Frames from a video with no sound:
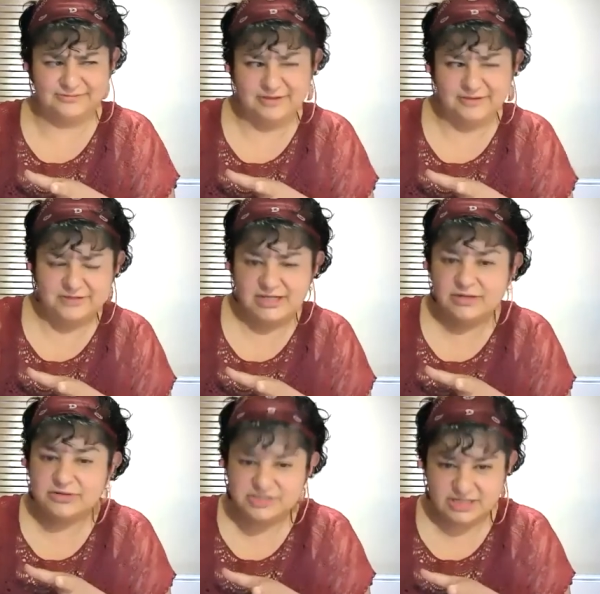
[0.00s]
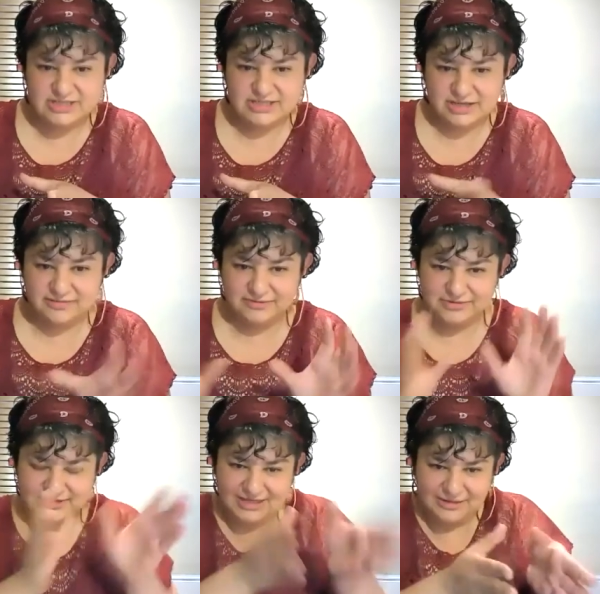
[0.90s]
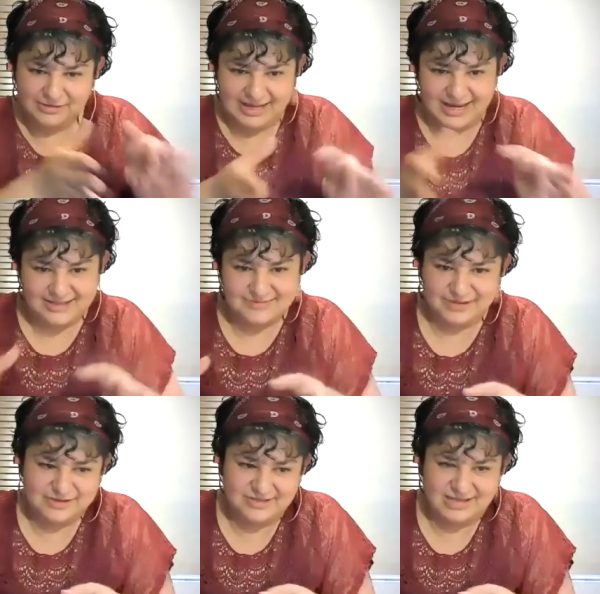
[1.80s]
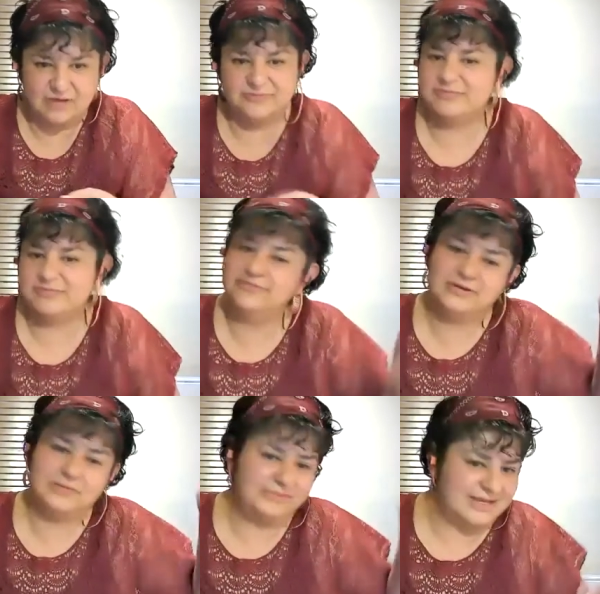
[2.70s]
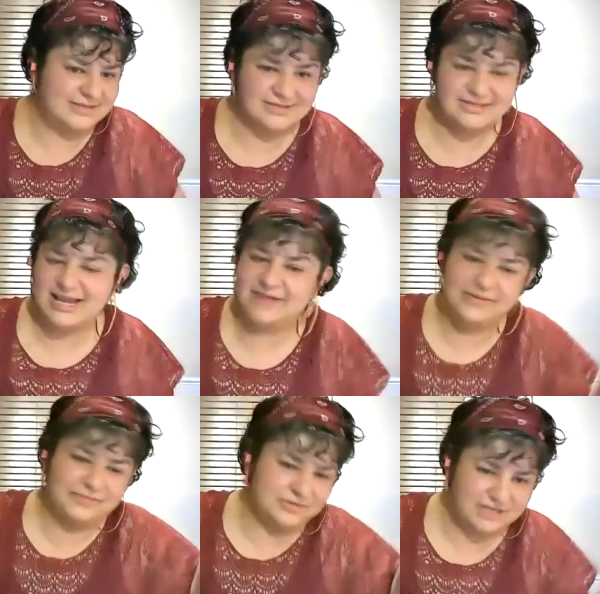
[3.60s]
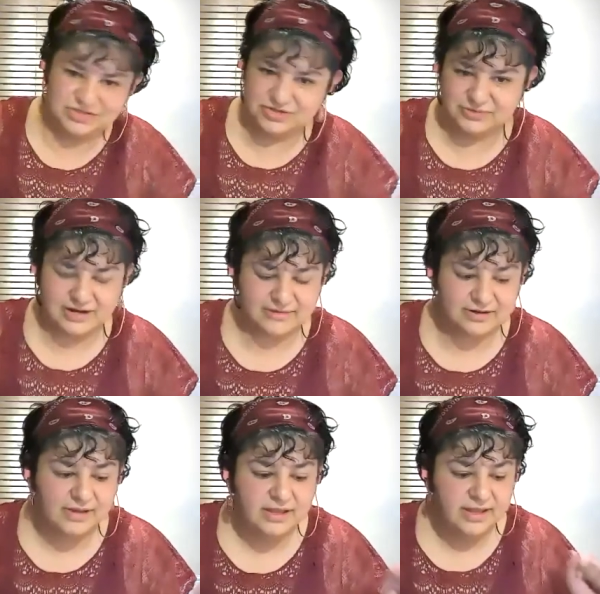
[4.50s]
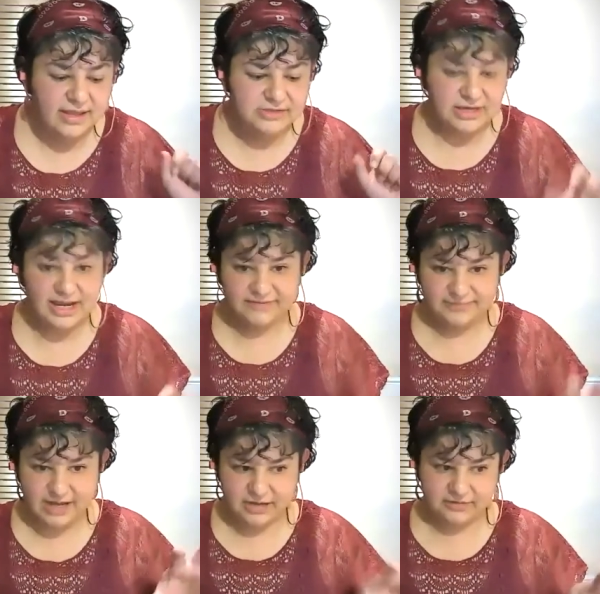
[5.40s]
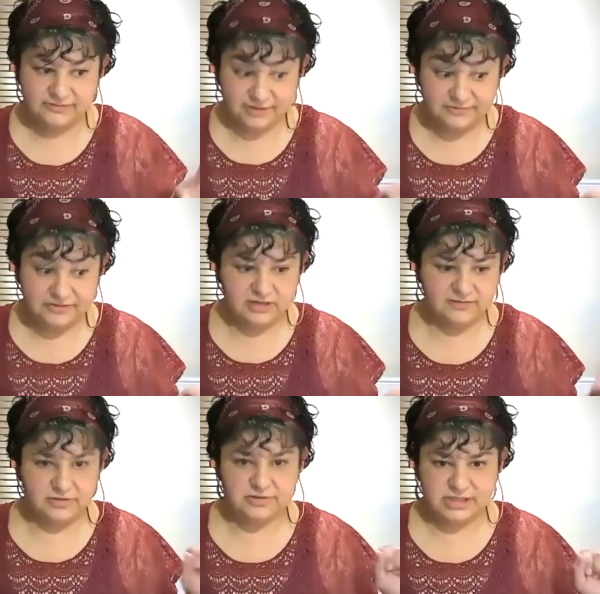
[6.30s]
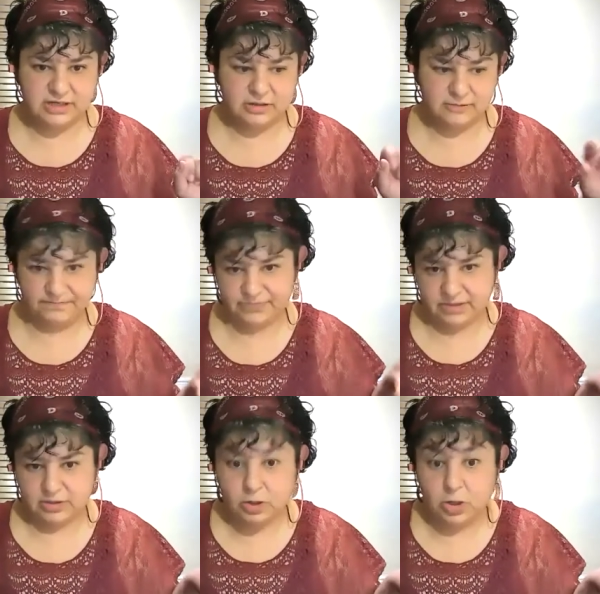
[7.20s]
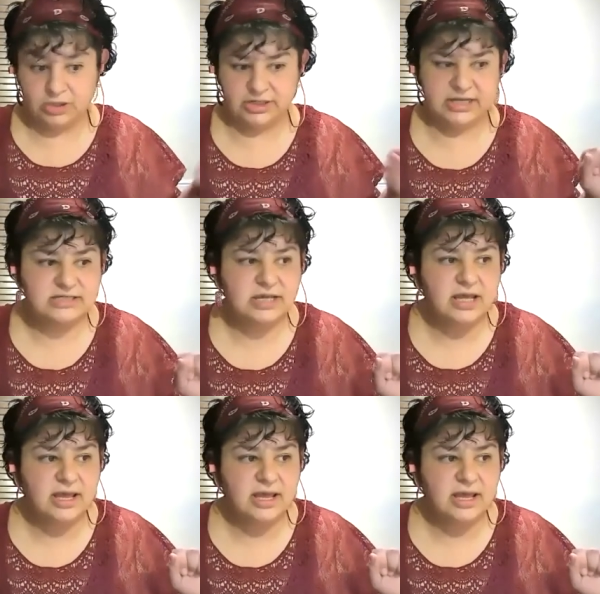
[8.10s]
50 or 60 of those little lines because they come from different places, they have a mutation, whatever. So I have kind of 50 of those little colonies.